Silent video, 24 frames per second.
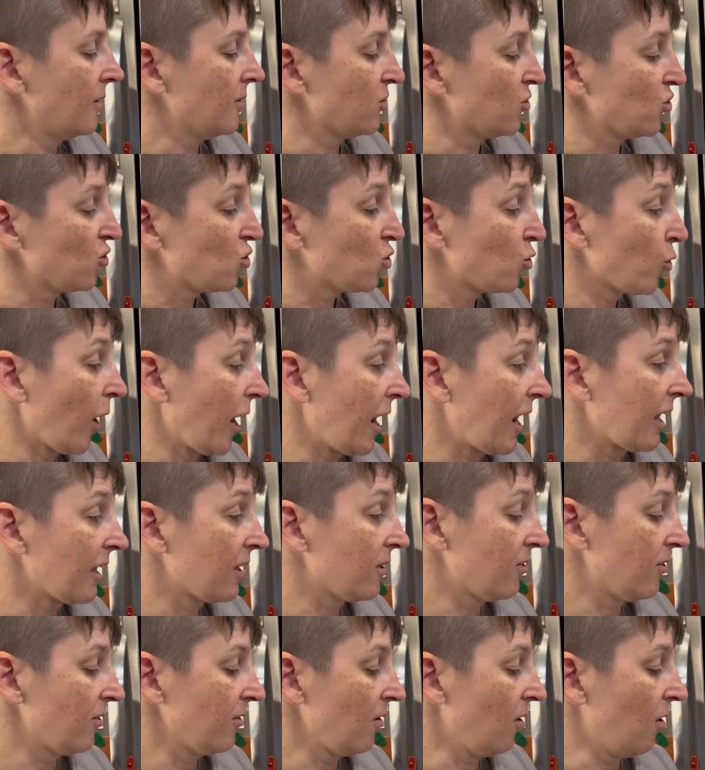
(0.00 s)

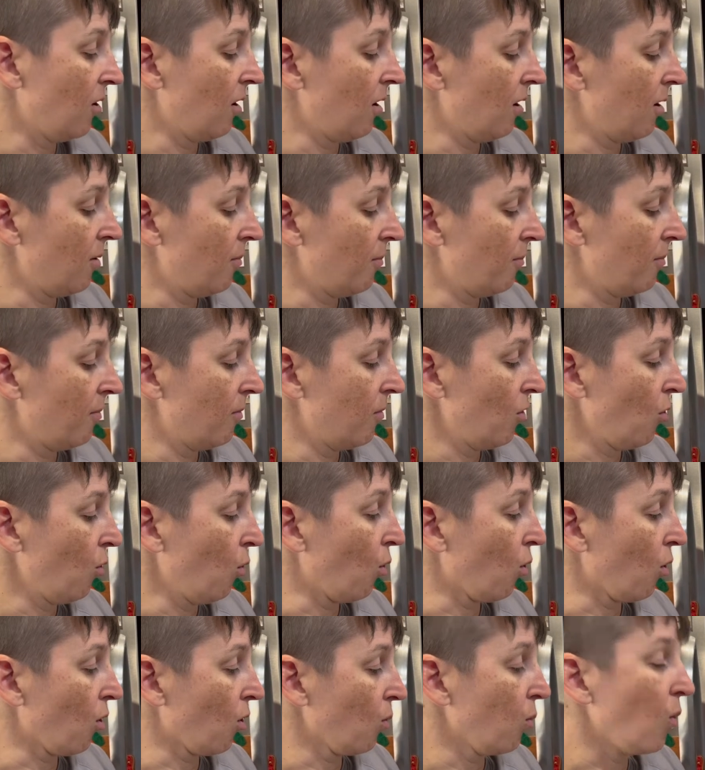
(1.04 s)
strength,
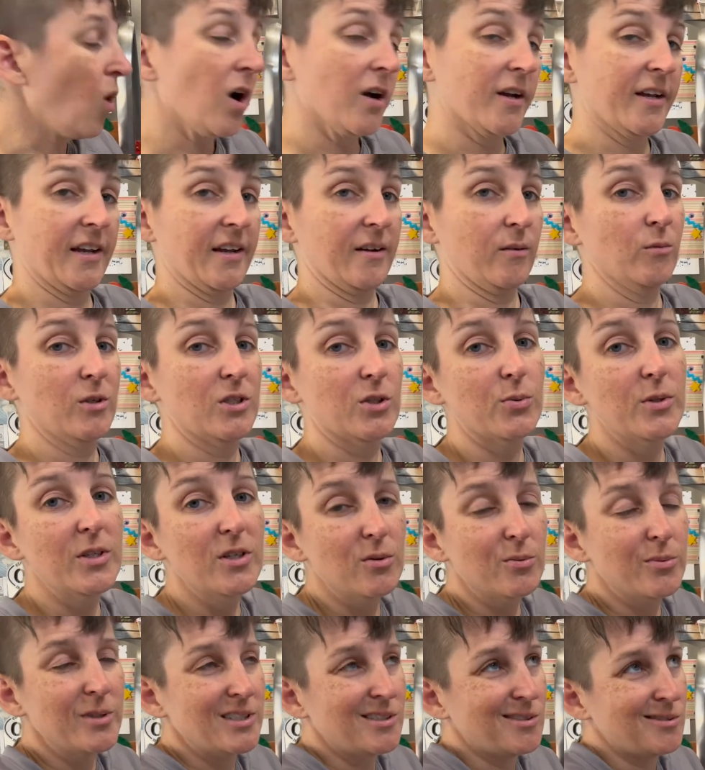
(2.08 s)
or walking, which we
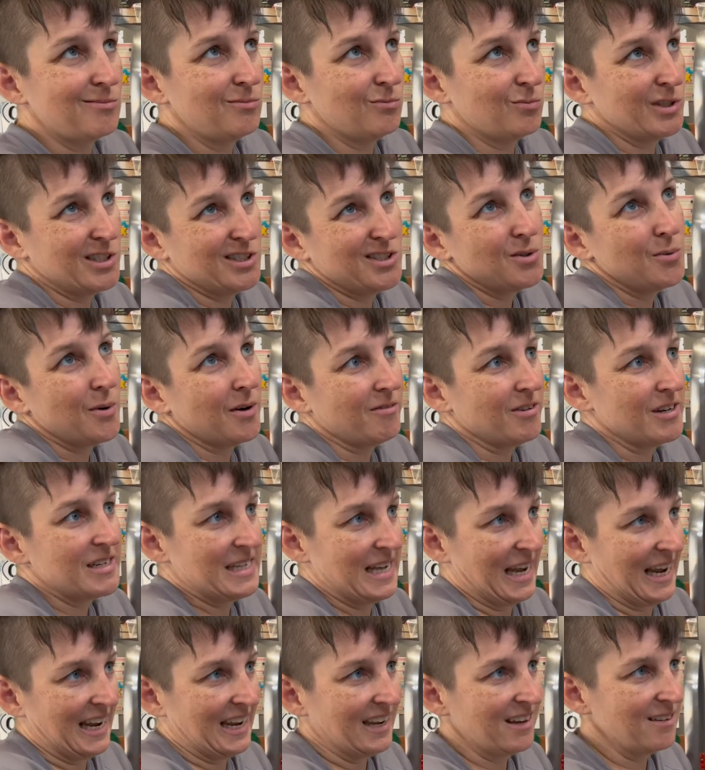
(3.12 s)
knew we do every
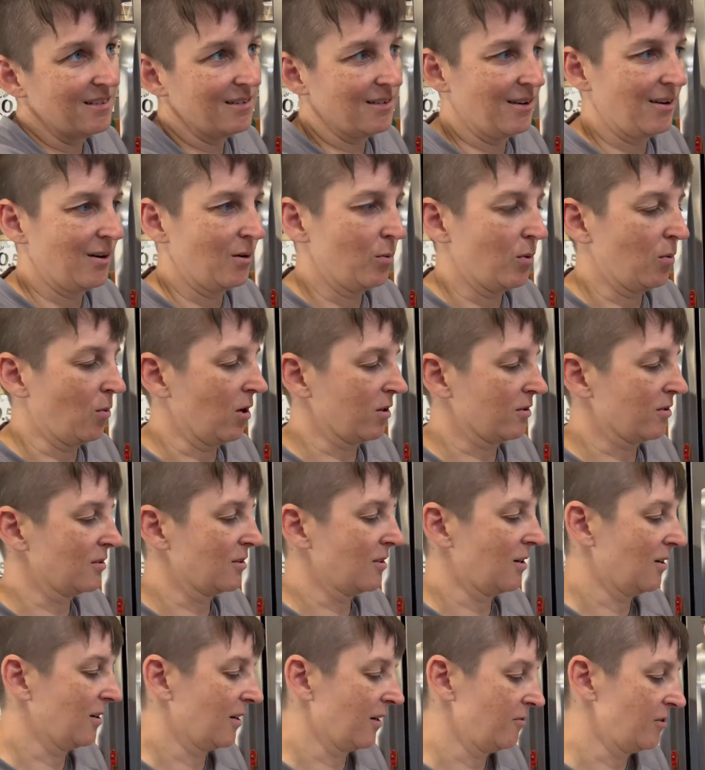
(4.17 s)
day. We walk the
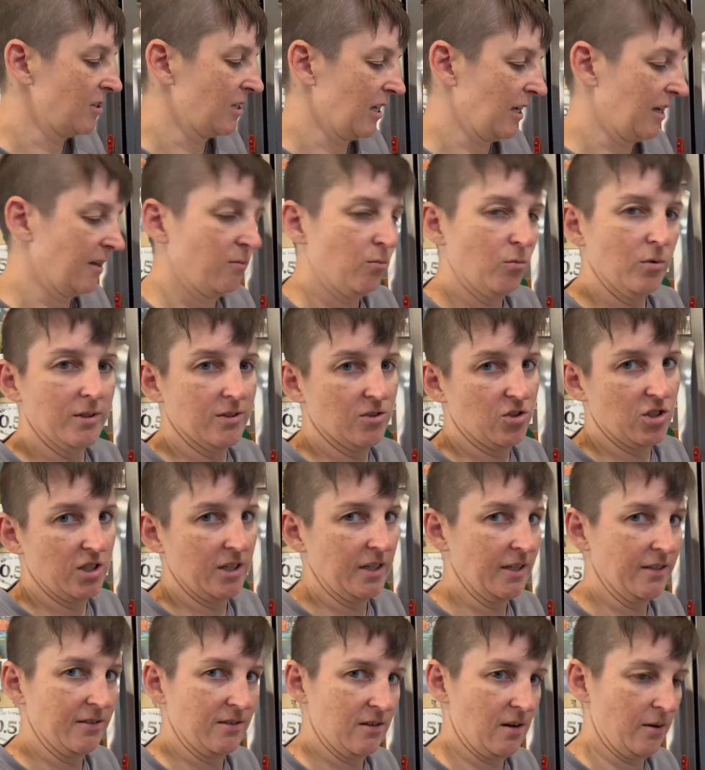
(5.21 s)
dog every day when she
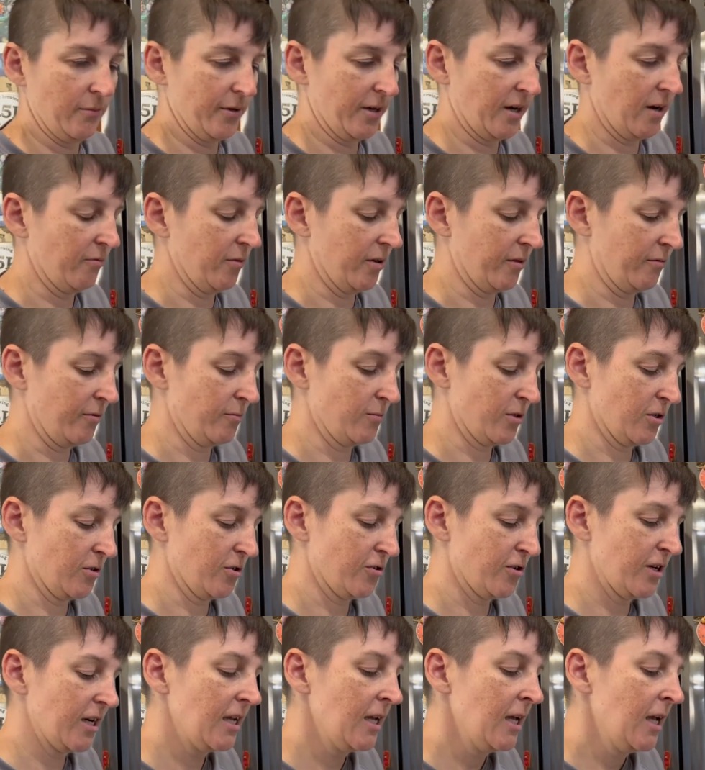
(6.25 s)
is not recovering from
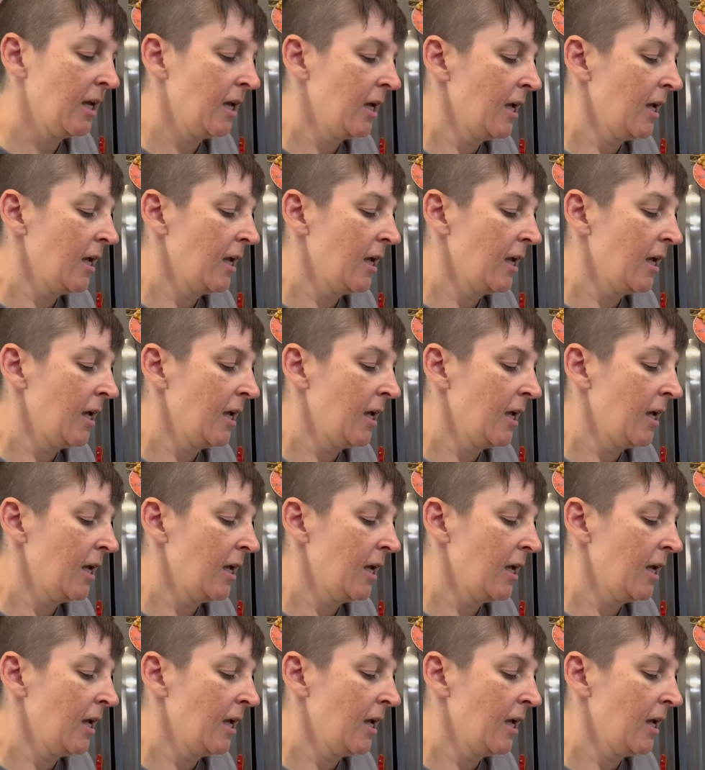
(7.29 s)
surgery.